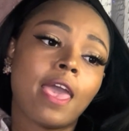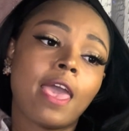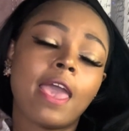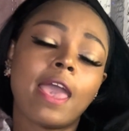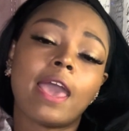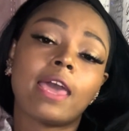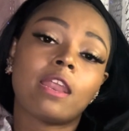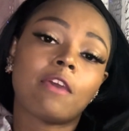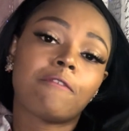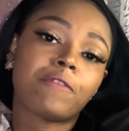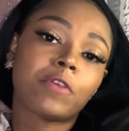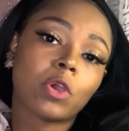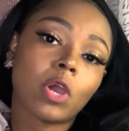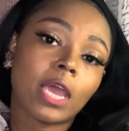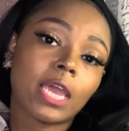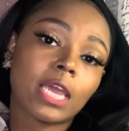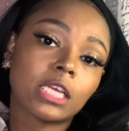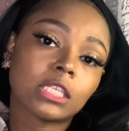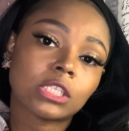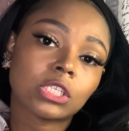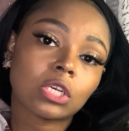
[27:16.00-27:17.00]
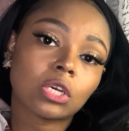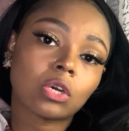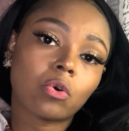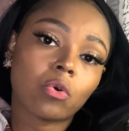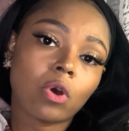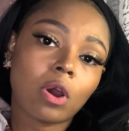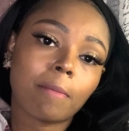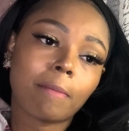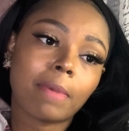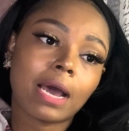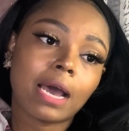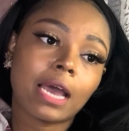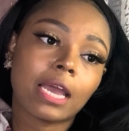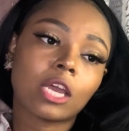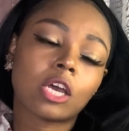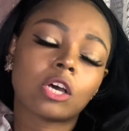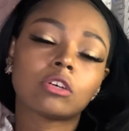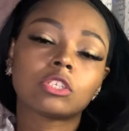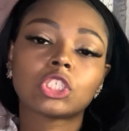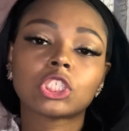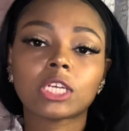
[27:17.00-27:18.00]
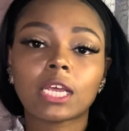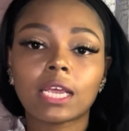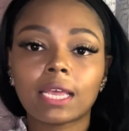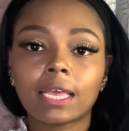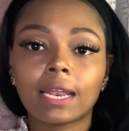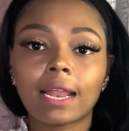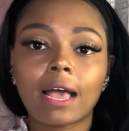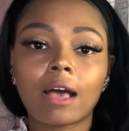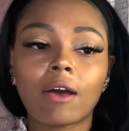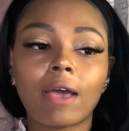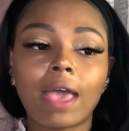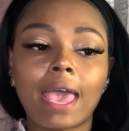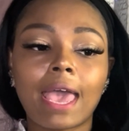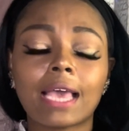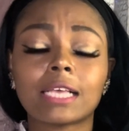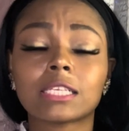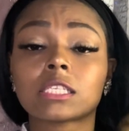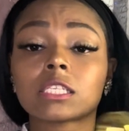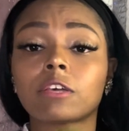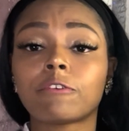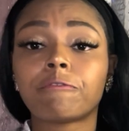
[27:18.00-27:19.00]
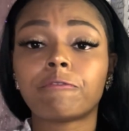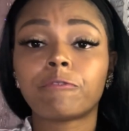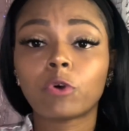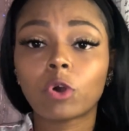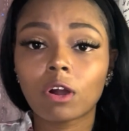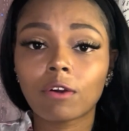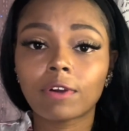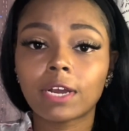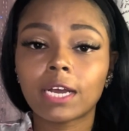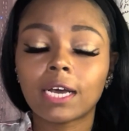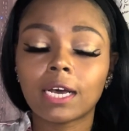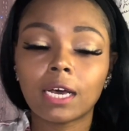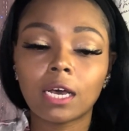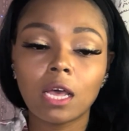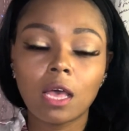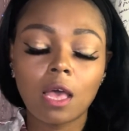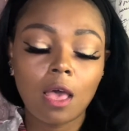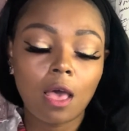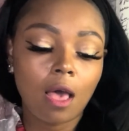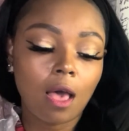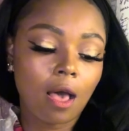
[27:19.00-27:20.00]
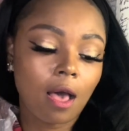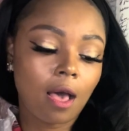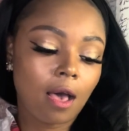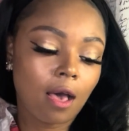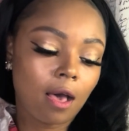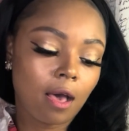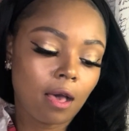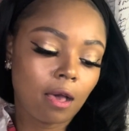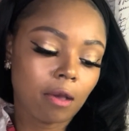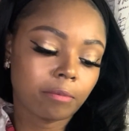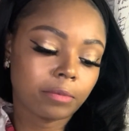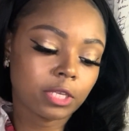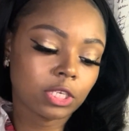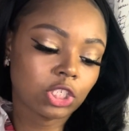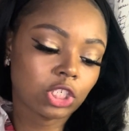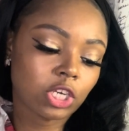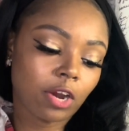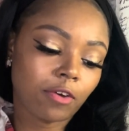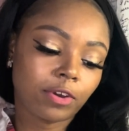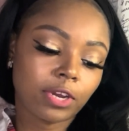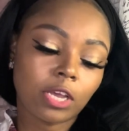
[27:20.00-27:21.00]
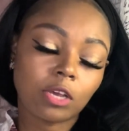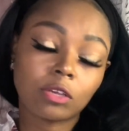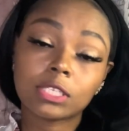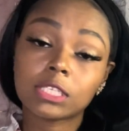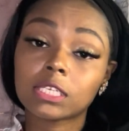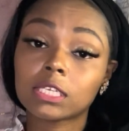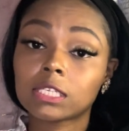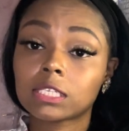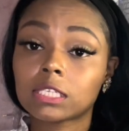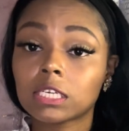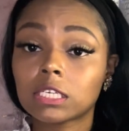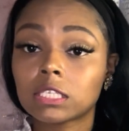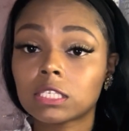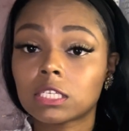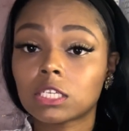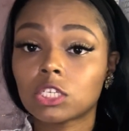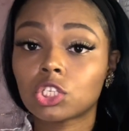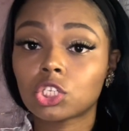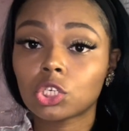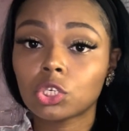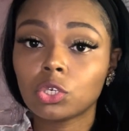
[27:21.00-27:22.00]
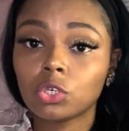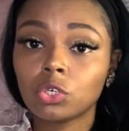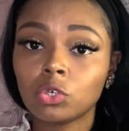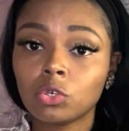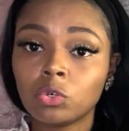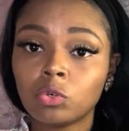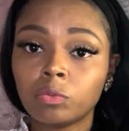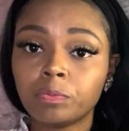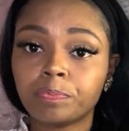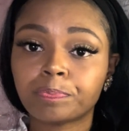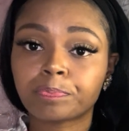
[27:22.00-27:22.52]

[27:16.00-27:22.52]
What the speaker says: and if you're into gourmand, go check it out at Sephora. The Cheriosa 62,